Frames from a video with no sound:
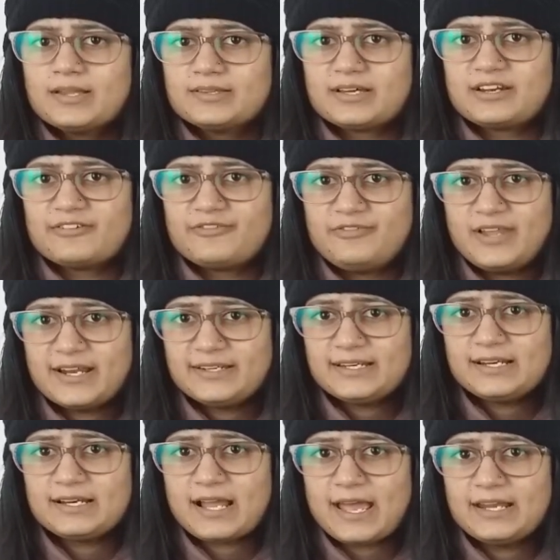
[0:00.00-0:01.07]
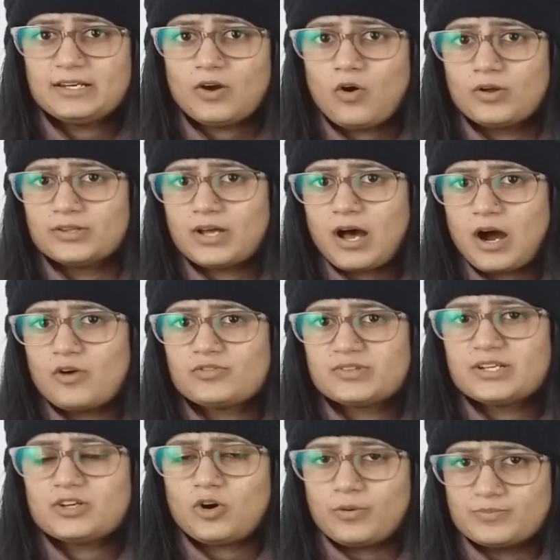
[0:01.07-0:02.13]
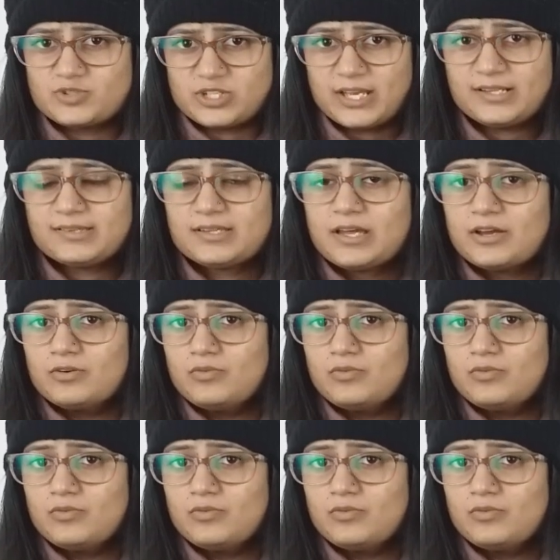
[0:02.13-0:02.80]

The reflected light on the outside objects